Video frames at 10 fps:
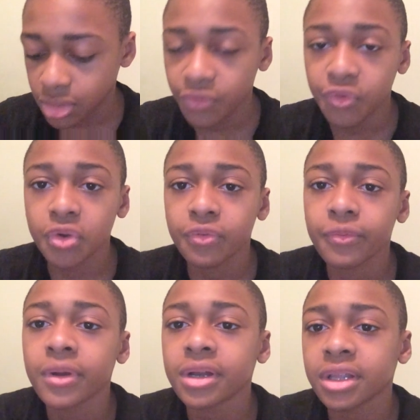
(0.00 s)
the 4th
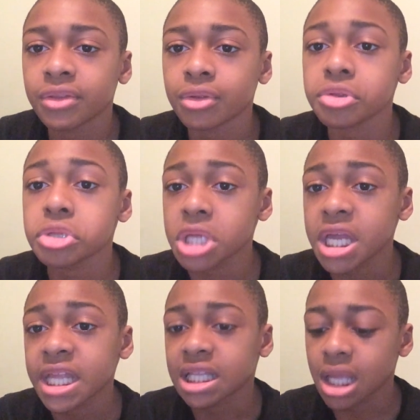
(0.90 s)
one is also
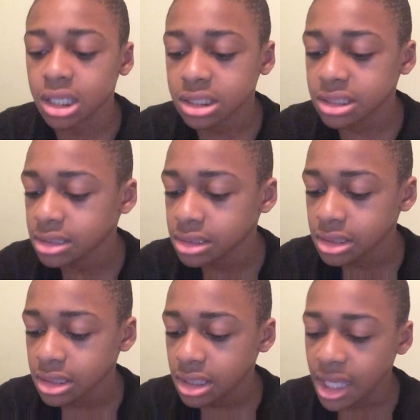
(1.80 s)
shiny locked.
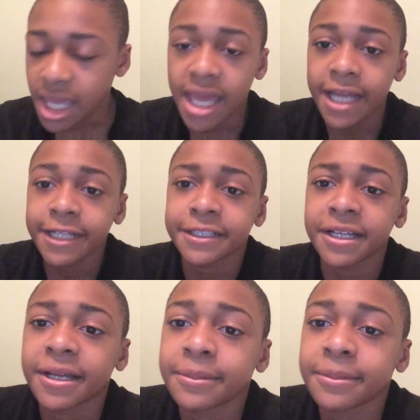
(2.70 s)
And